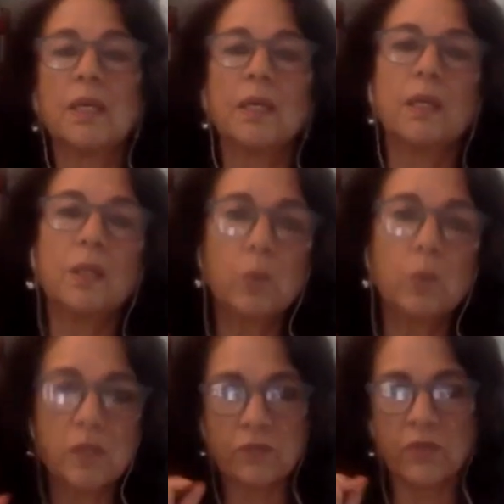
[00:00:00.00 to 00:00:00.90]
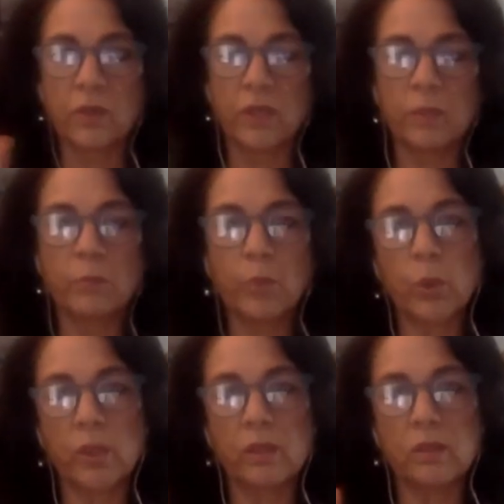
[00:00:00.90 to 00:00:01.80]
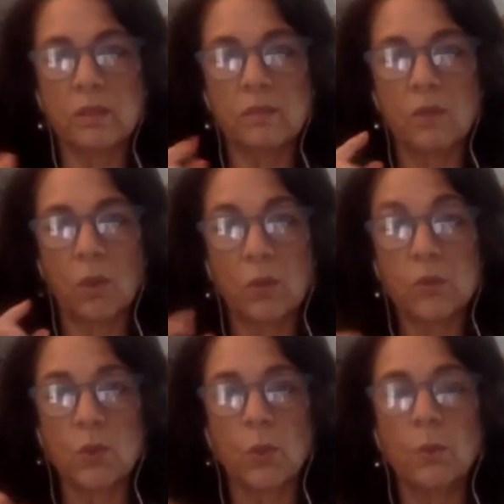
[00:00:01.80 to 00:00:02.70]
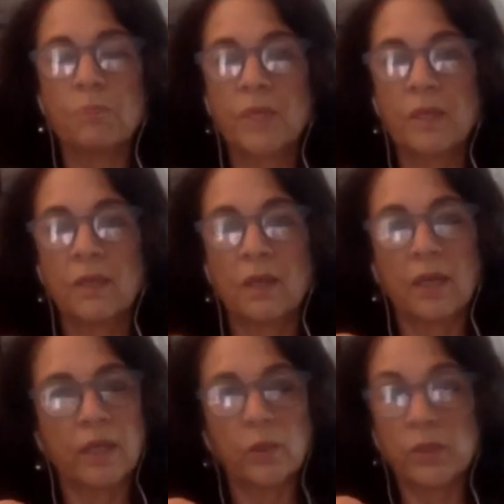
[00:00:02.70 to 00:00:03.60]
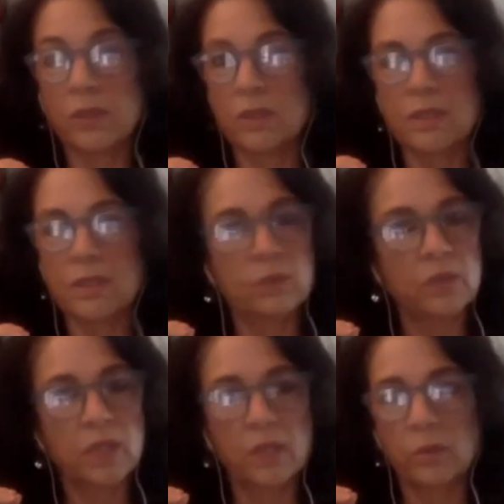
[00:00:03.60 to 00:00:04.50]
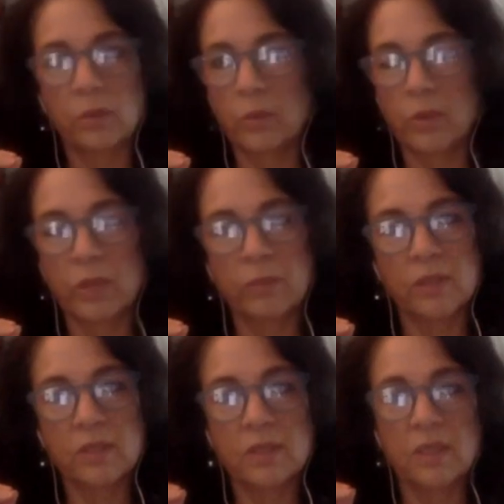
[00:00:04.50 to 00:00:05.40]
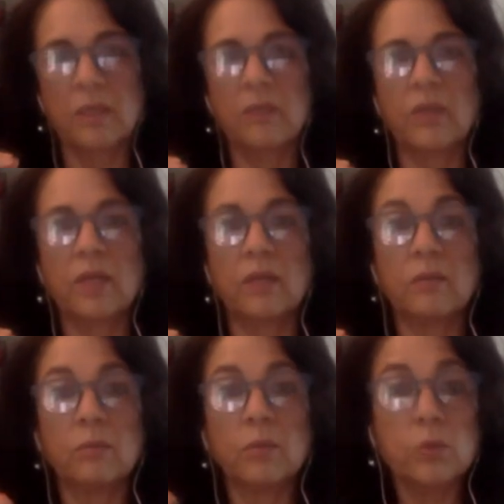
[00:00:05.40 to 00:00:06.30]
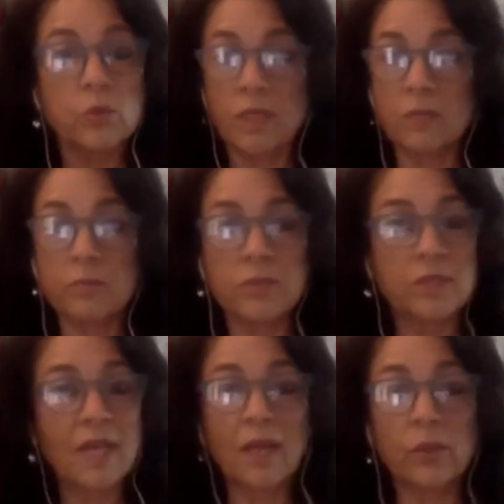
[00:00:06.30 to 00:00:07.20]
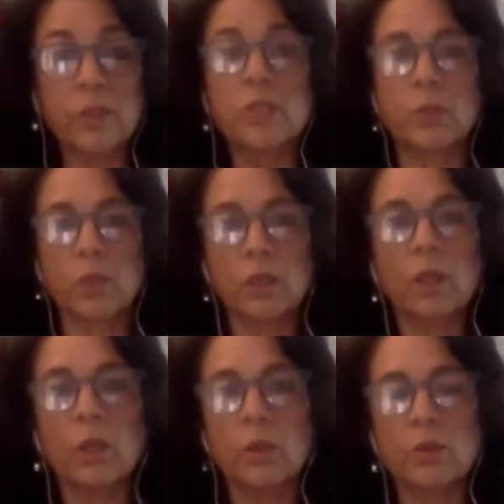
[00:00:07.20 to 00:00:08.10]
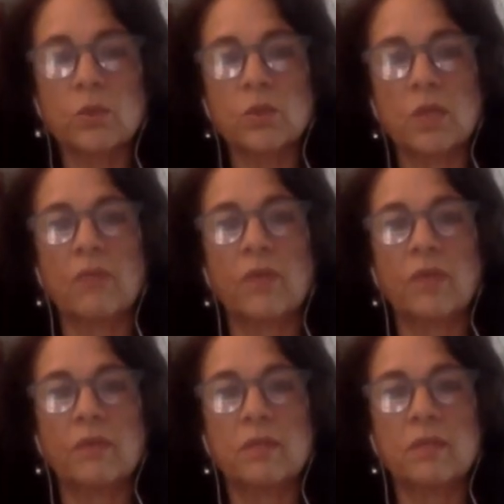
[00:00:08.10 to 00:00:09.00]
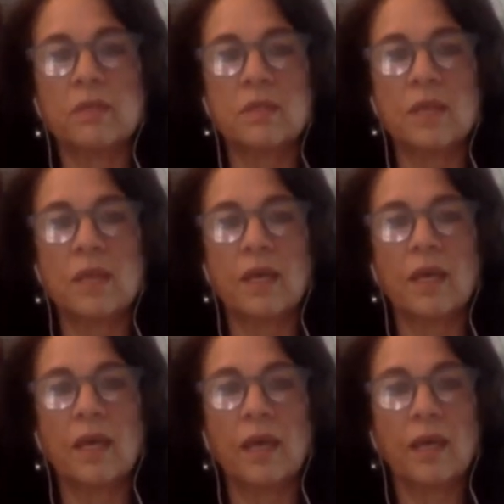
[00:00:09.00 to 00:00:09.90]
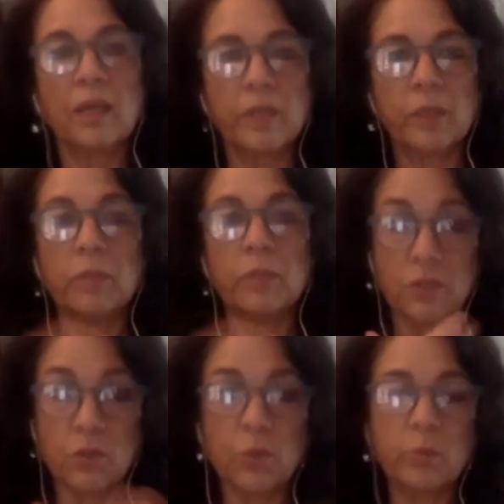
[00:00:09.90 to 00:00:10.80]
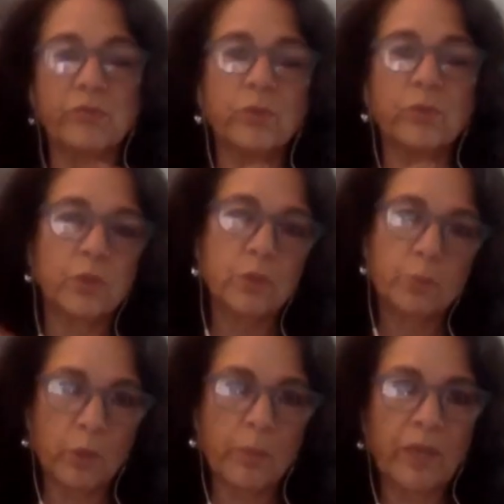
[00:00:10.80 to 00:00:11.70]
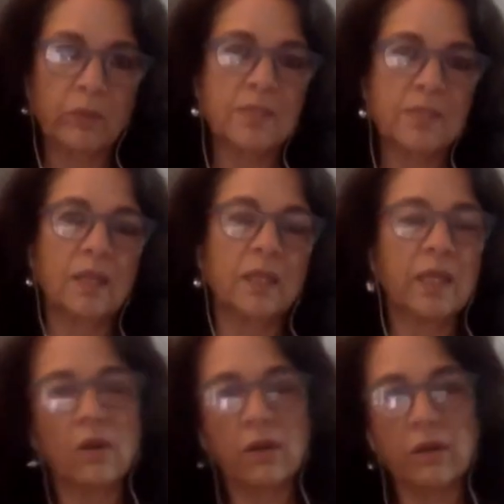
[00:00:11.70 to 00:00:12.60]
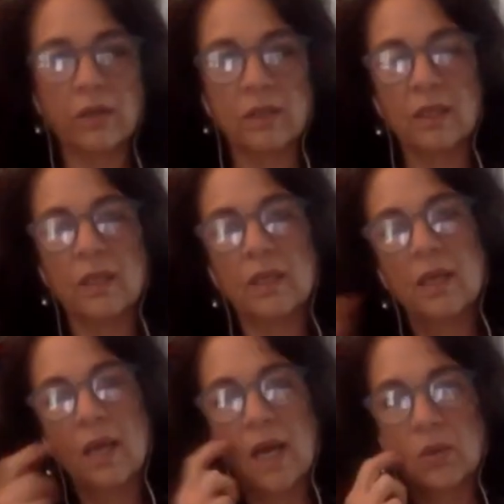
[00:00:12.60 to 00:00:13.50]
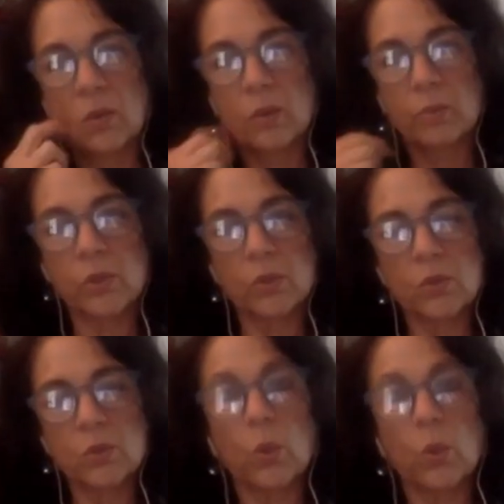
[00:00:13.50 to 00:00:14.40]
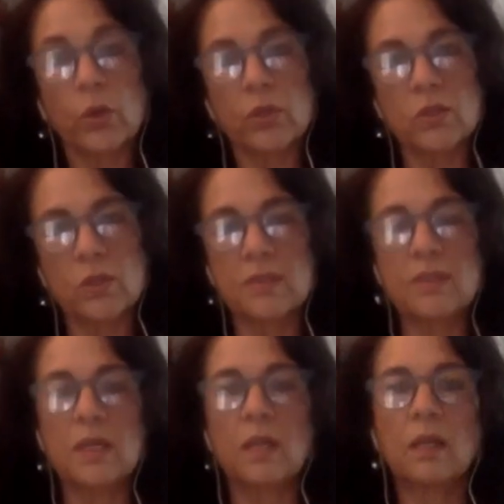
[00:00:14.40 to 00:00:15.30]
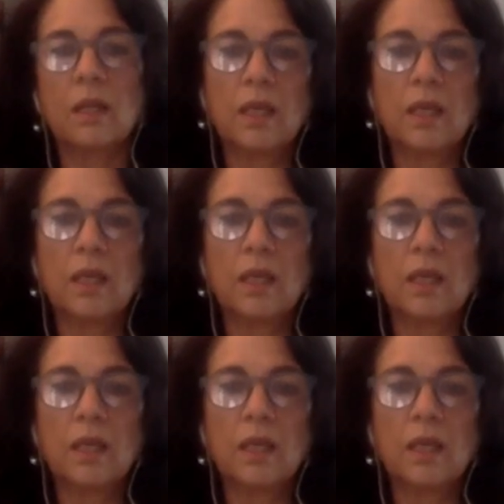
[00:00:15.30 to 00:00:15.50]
it was very important also i know it's going to sound terrible what i'm going to say that museums and galleries were closed and that this element because you before you spoke about selling art and how do we produce works to sell